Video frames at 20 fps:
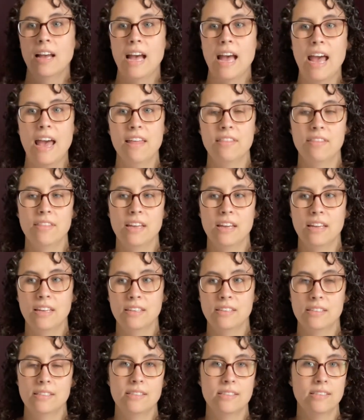and
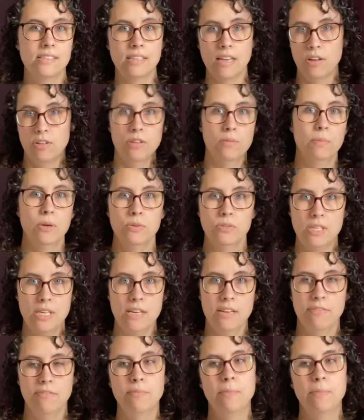then sell the motif